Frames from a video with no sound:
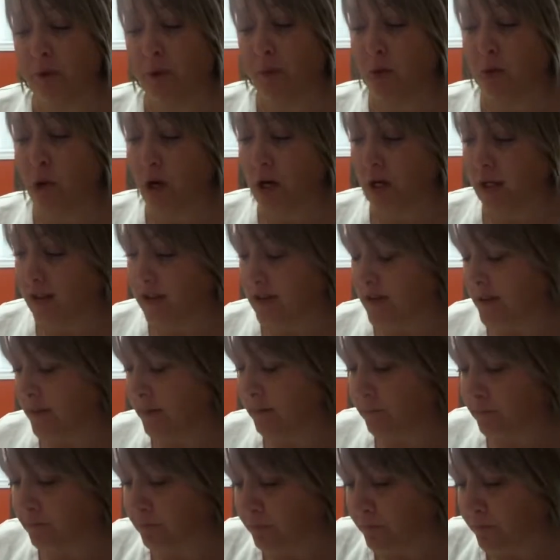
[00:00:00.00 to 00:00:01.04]
products.
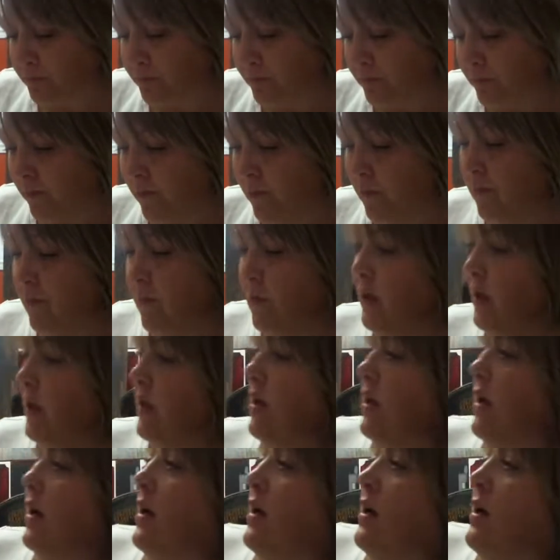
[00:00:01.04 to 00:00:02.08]

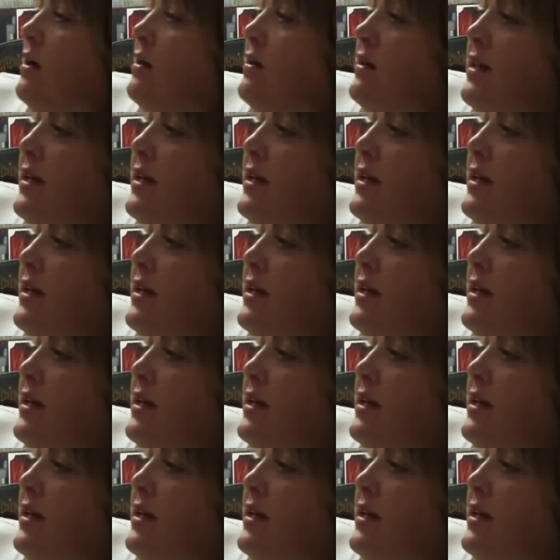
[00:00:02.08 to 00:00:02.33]
The